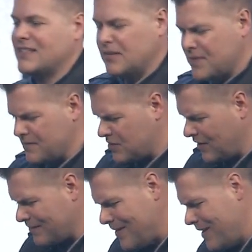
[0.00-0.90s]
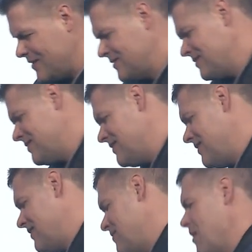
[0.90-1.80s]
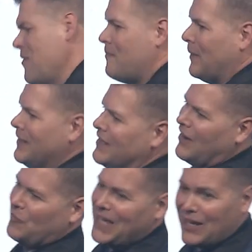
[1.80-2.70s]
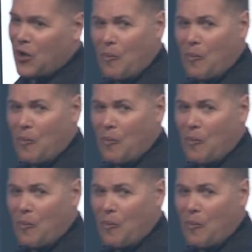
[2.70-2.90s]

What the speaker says: And sometimes they're like, man, we've been there. We got to go